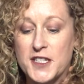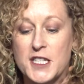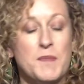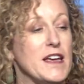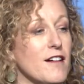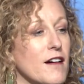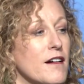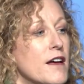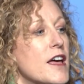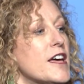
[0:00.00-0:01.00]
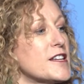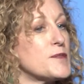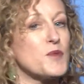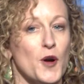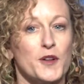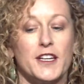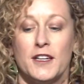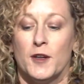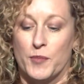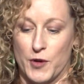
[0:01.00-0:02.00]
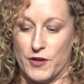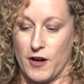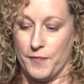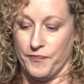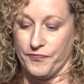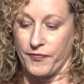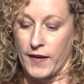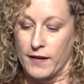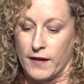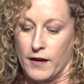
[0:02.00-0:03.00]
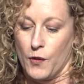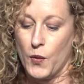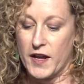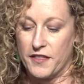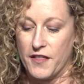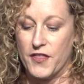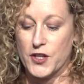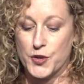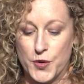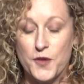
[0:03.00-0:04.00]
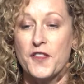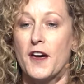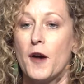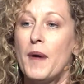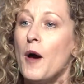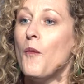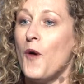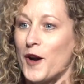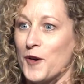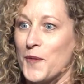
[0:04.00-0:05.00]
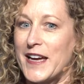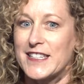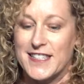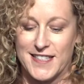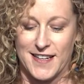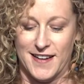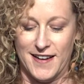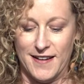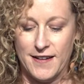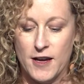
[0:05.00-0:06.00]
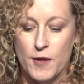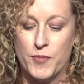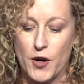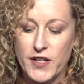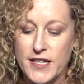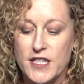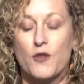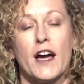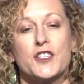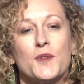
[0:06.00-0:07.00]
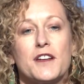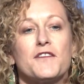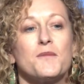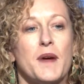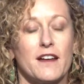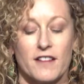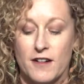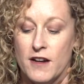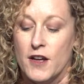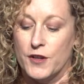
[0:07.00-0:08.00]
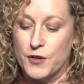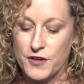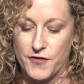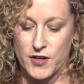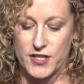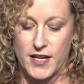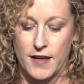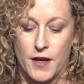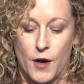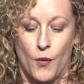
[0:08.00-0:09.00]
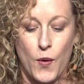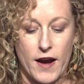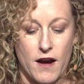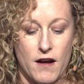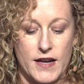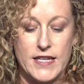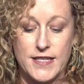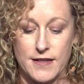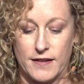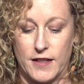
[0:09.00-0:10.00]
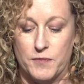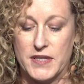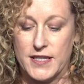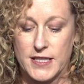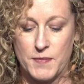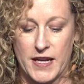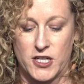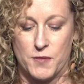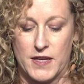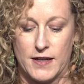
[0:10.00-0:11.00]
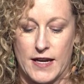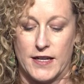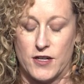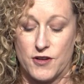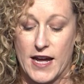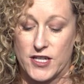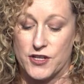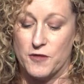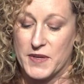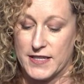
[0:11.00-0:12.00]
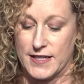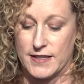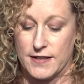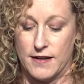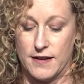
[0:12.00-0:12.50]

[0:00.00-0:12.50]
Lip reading: speaker is Brodie Bruner with The Truth About Water Waste. Brodie is a graduate of the Baylor University, where he studied business management and international business.